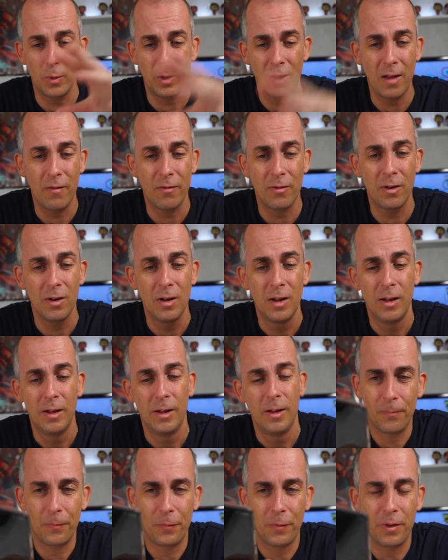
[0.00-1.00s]
whatever,
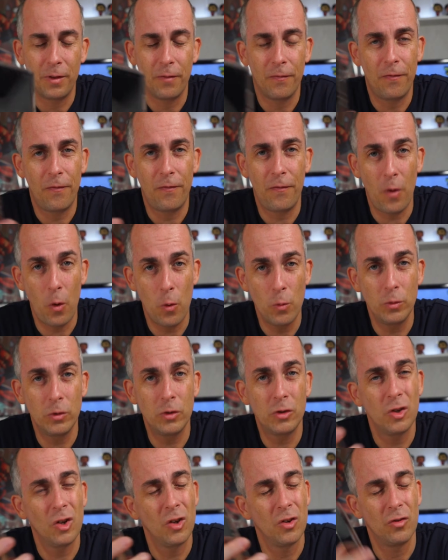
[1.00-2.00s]

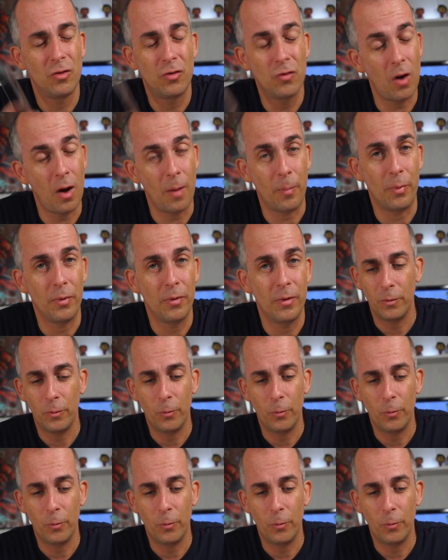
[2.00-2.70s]
phones drop.